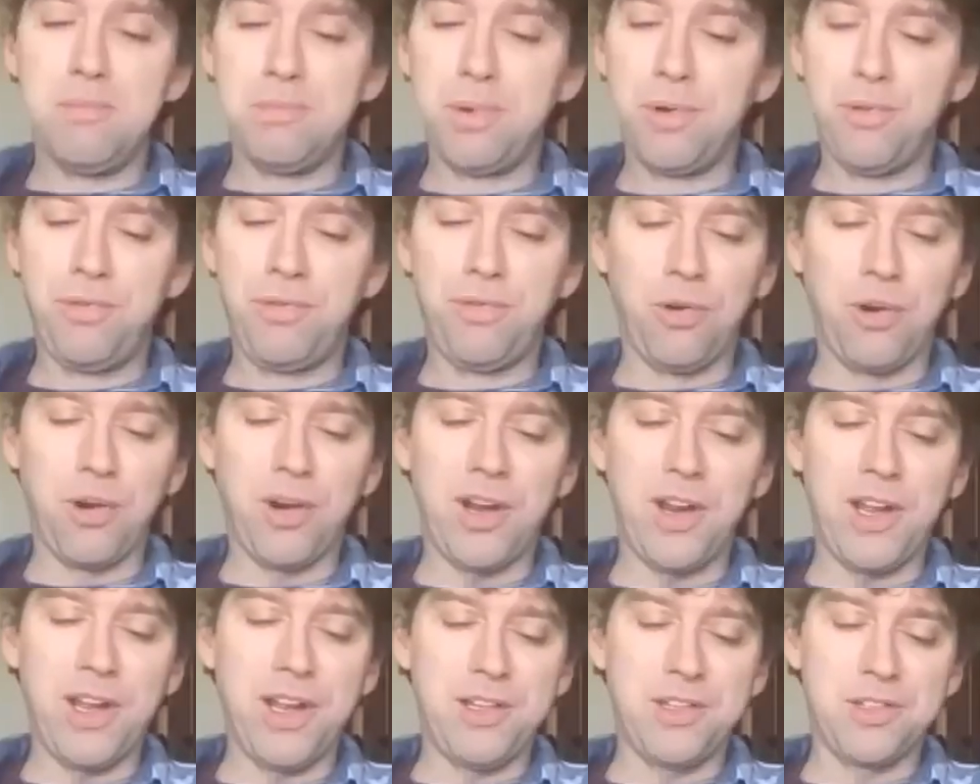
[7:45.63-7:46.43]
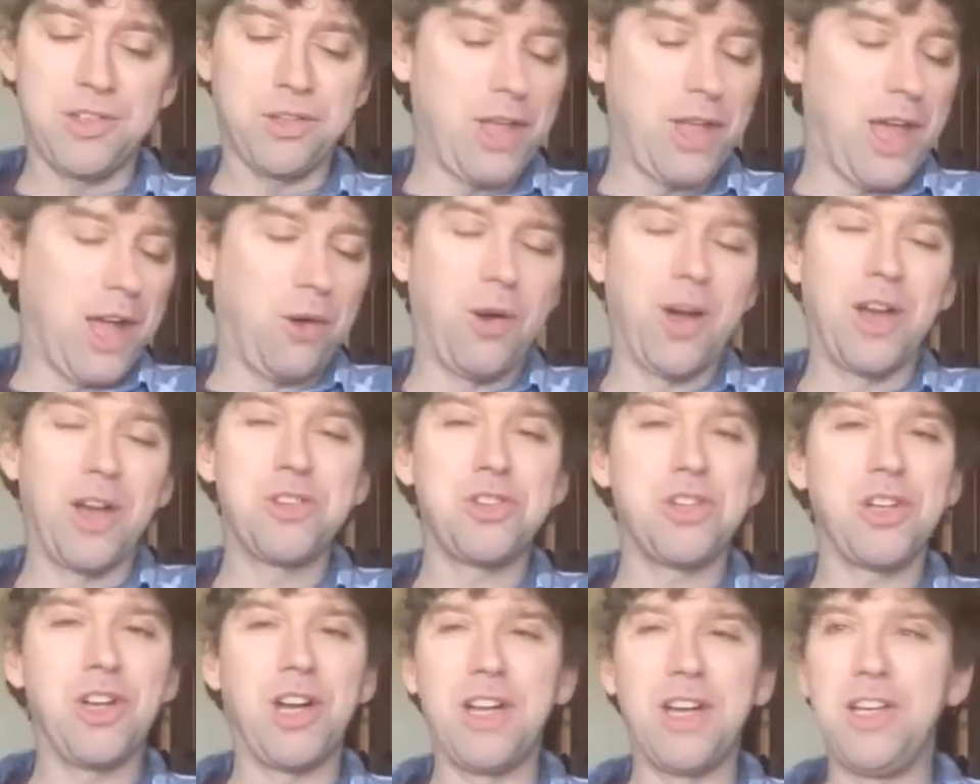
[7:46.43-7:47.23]
Before I answer that
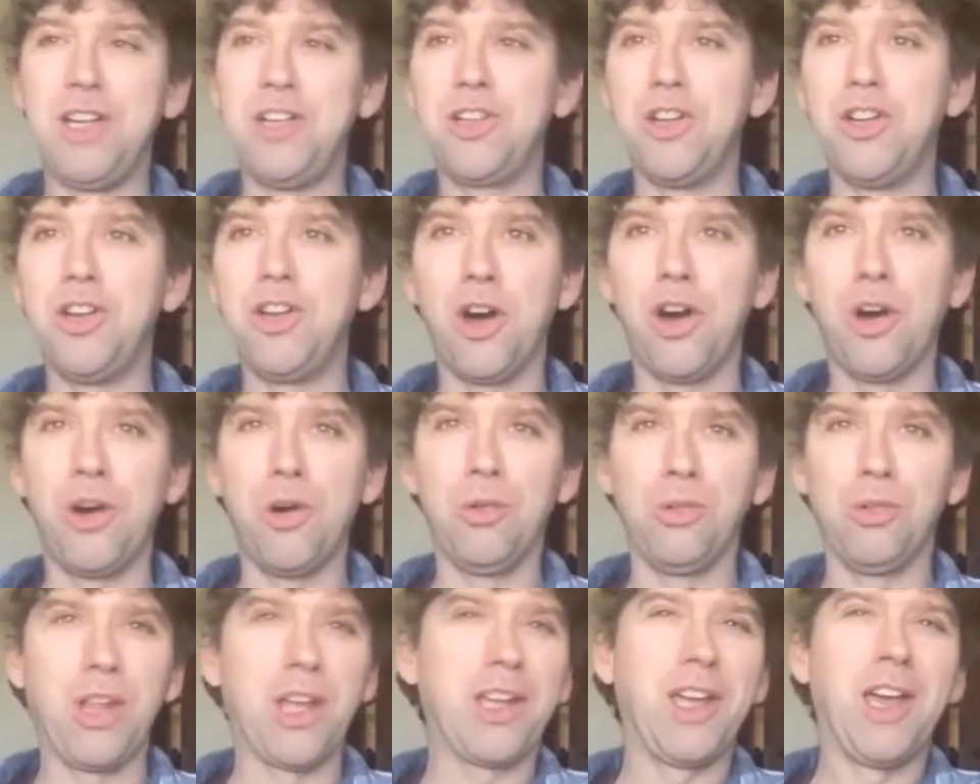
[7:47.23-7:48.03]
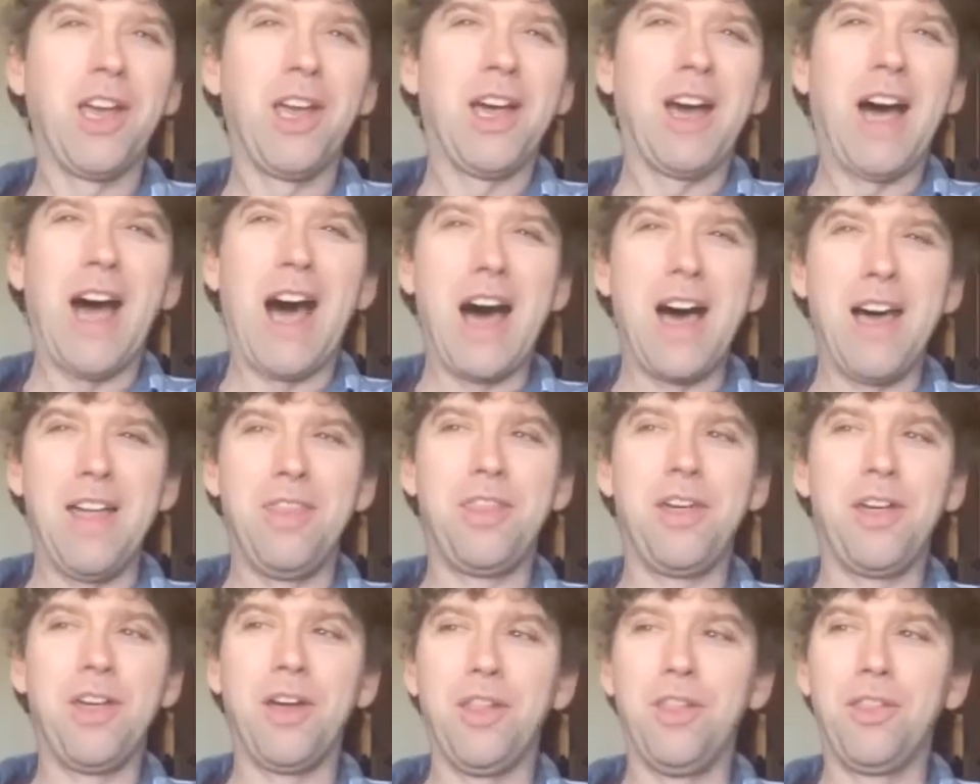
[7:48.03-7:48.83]
question, I need to know, like,
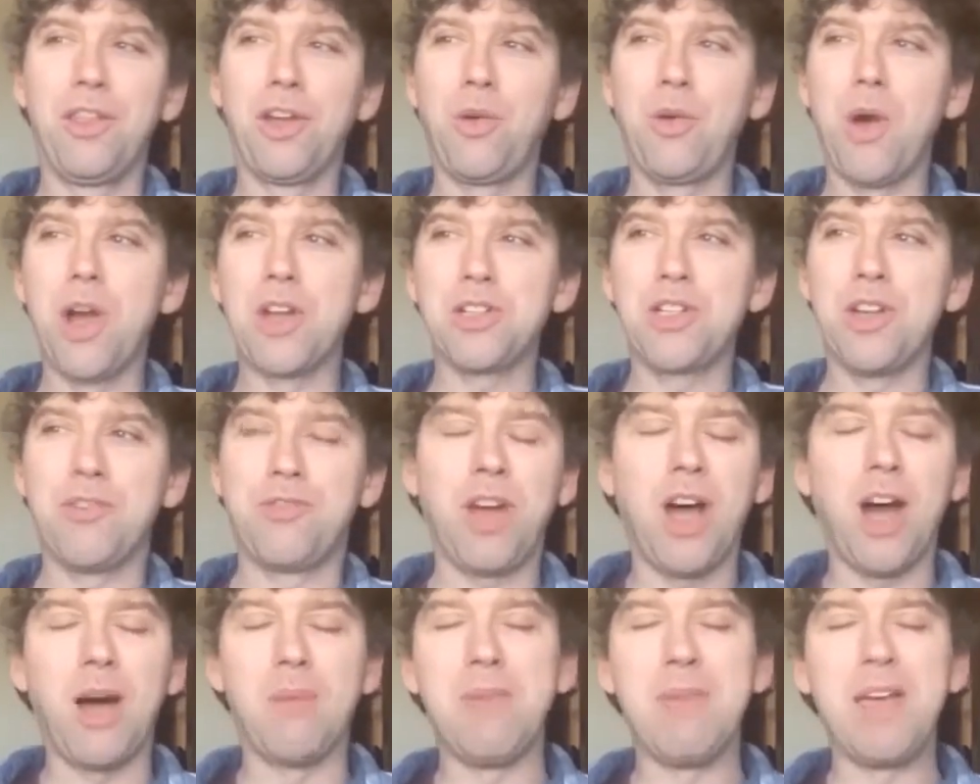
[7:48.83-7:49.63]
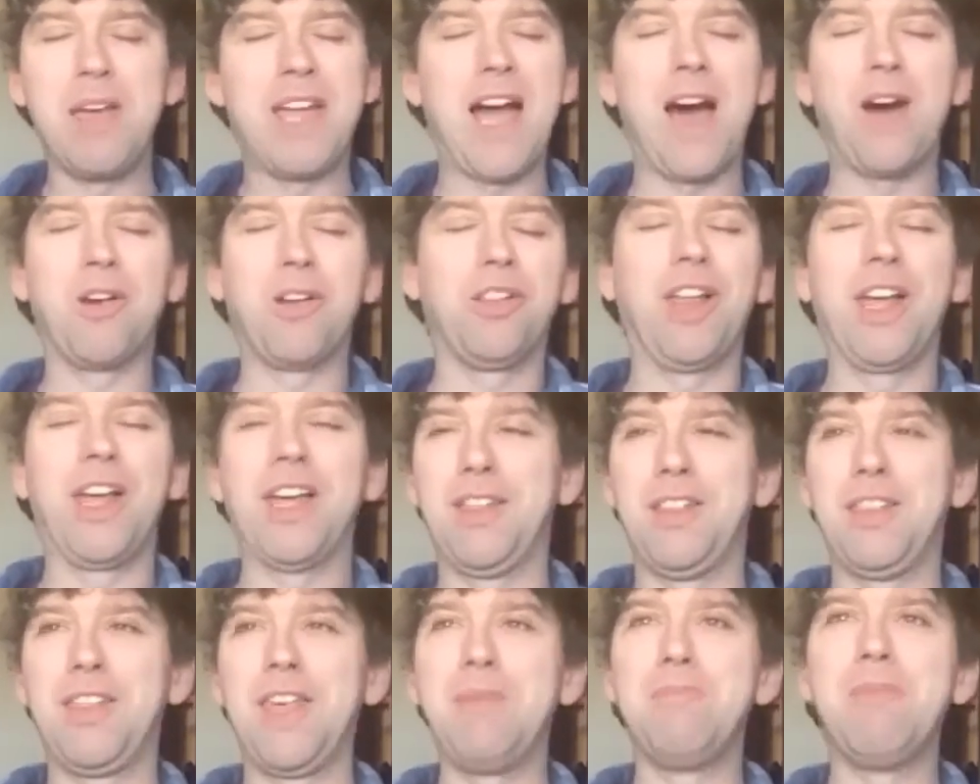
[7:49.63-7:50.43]
the question of coming out,
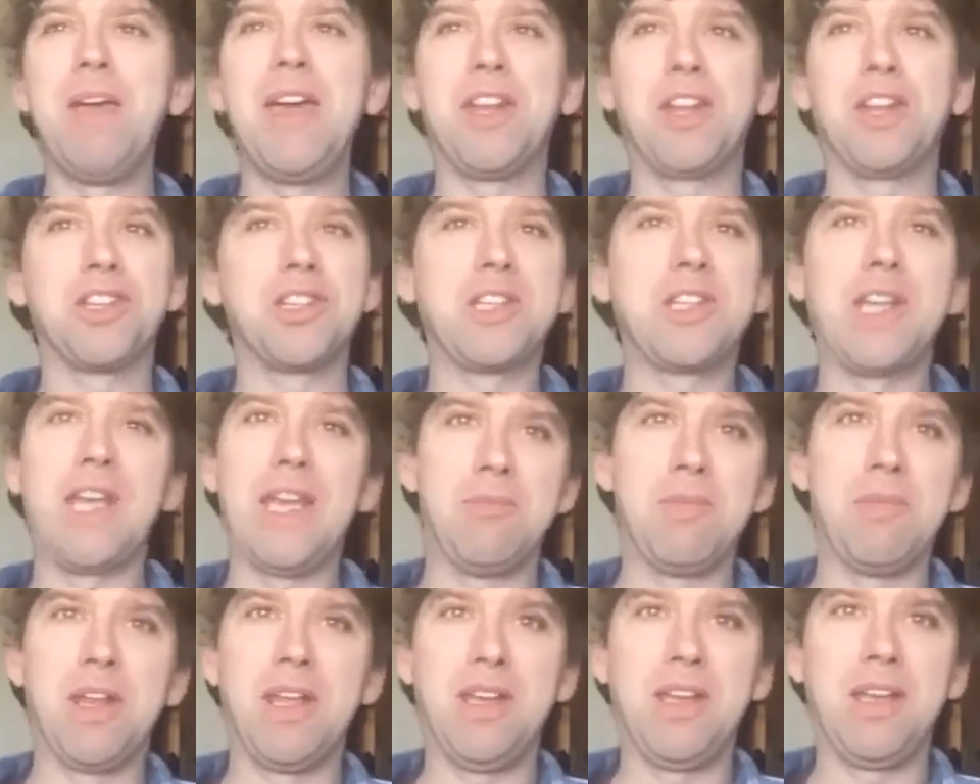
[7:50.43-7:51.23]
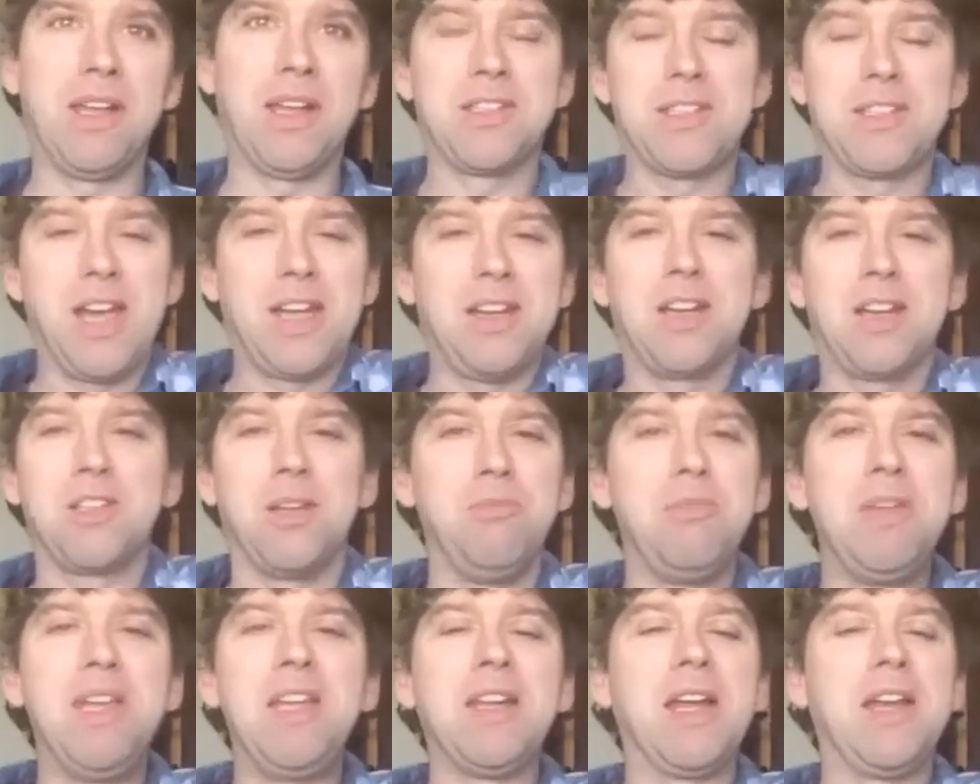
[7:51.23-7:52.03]
like, they made a statement against, that
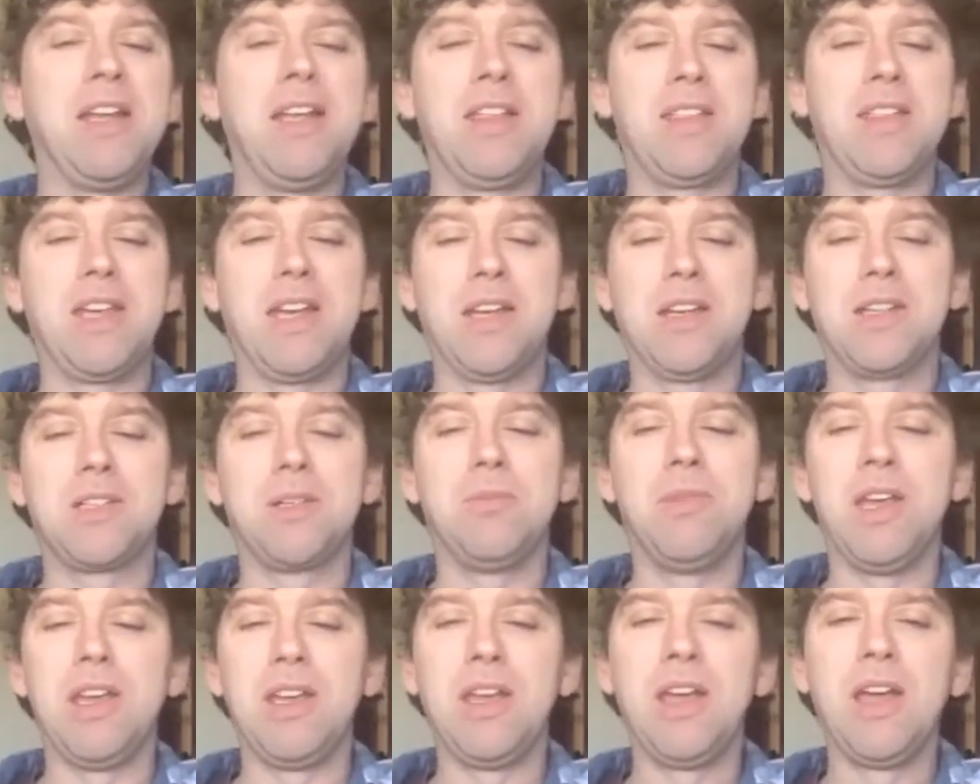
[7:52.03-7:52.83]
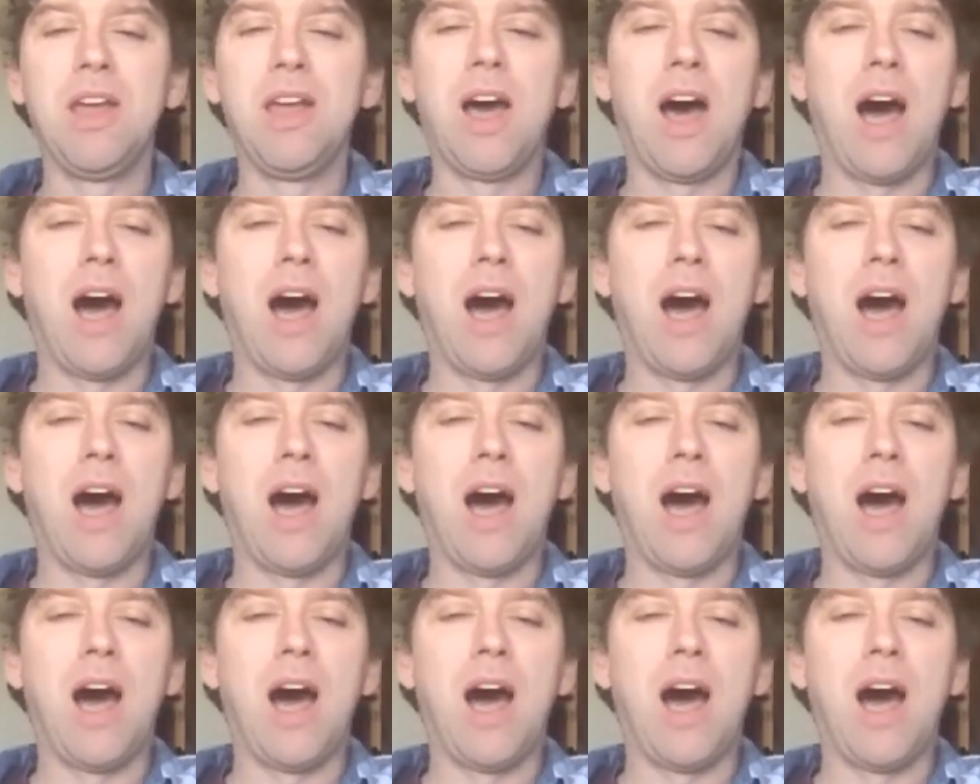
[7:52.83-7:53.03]
doesn't mean anything to me.